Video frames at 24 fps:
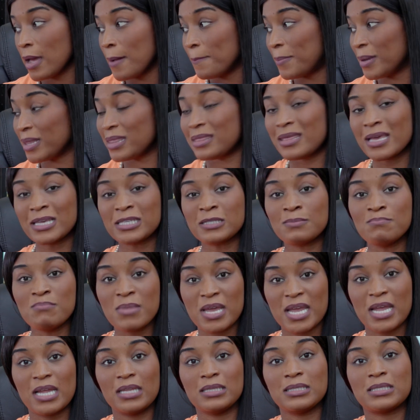But this
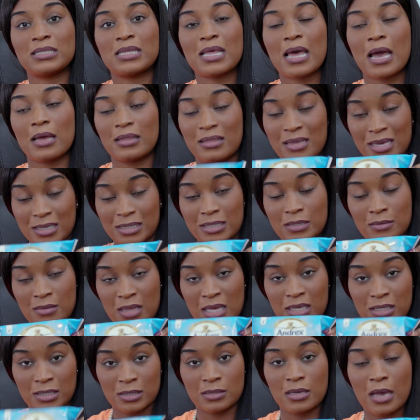means that
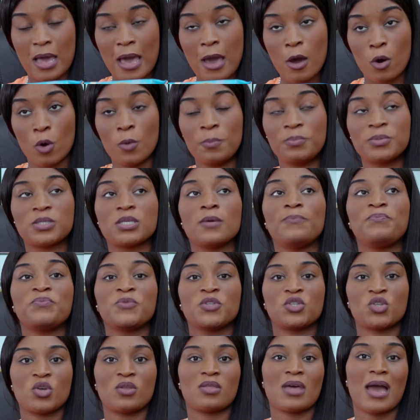this helps
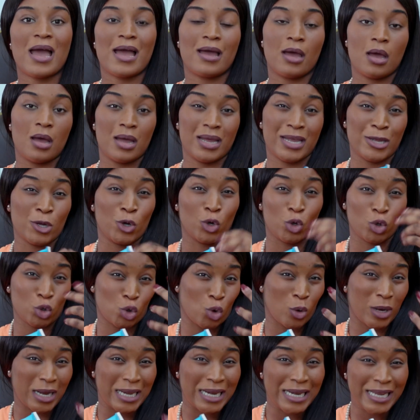so that you're
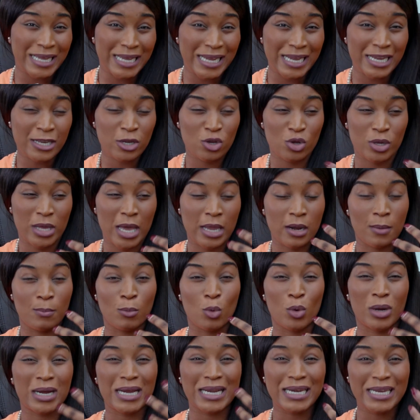clean, you get a
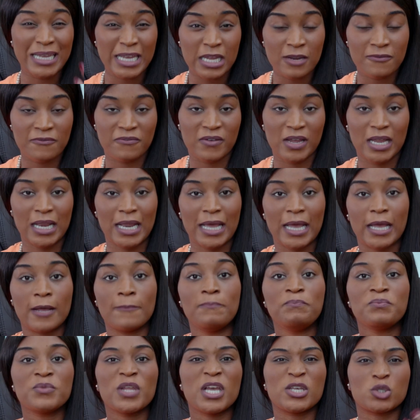more clean feeling.
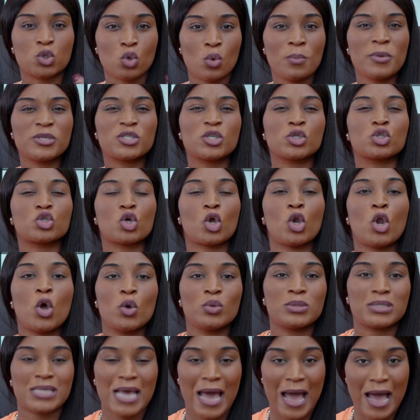It's almost as
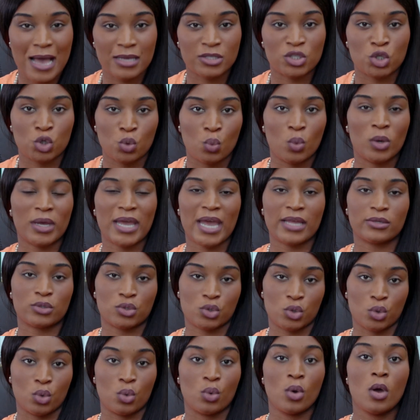close as you will get
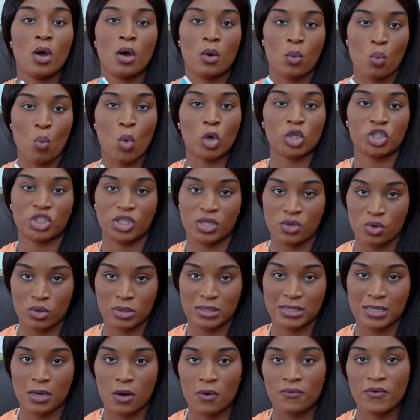to washing
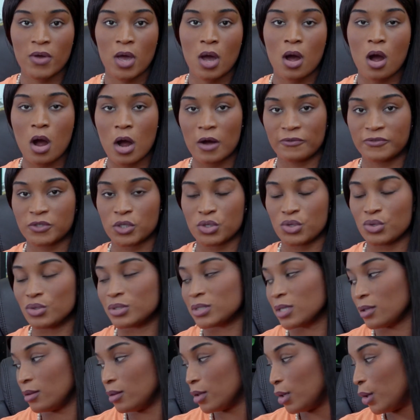yourself after
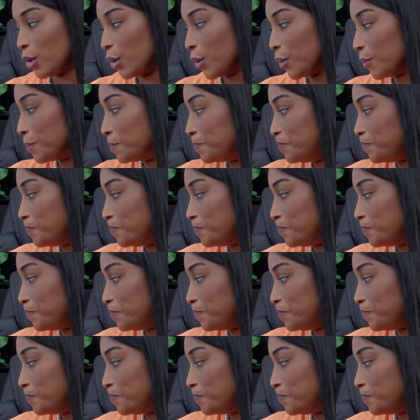using the loo.